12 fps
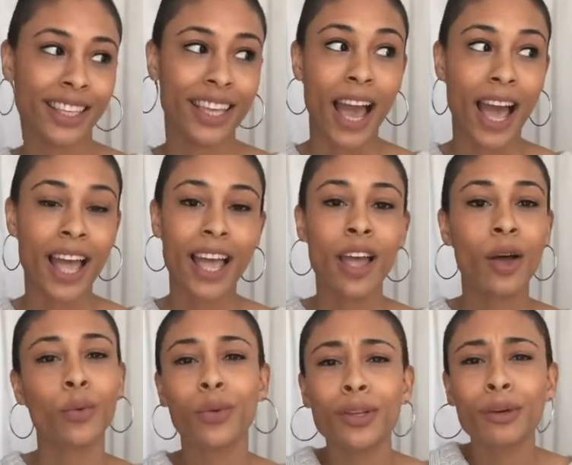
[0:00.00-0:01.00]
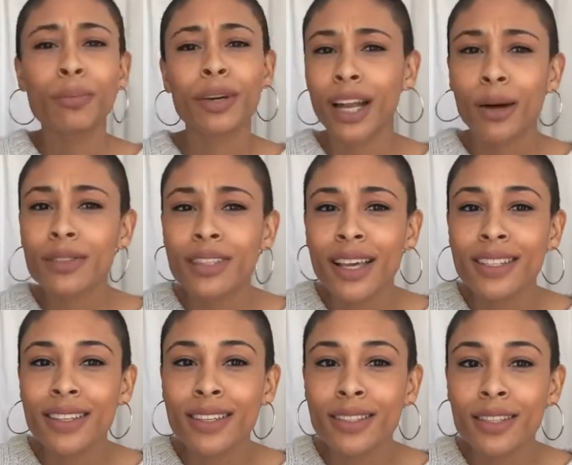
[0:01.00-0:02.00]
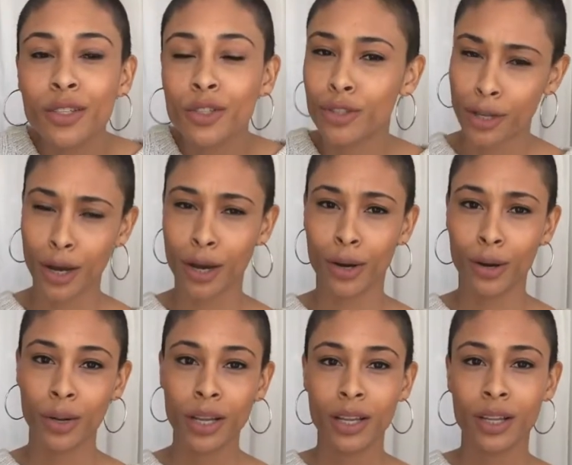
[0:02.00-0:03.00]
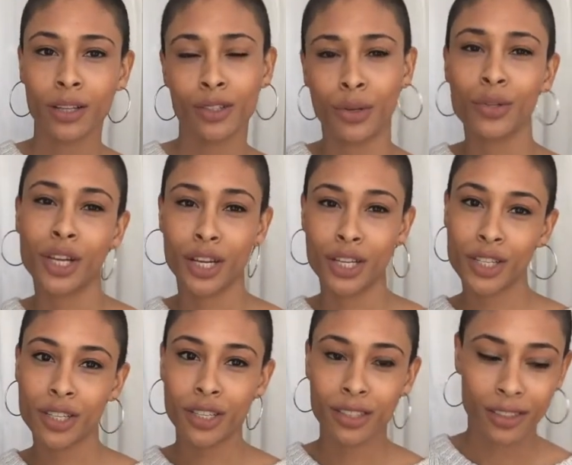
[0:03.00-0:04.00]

Yeah, we don't pronounce S's, so don't judge.